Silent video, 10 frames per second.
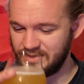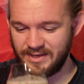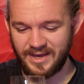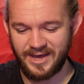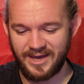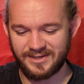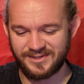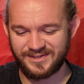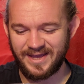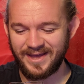
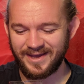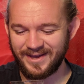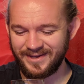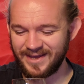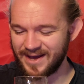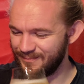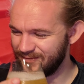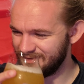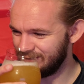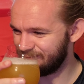Yes, yeah,
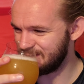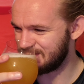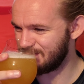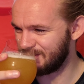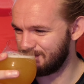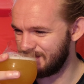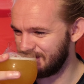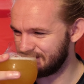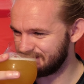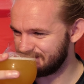lovely smelling
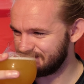beer.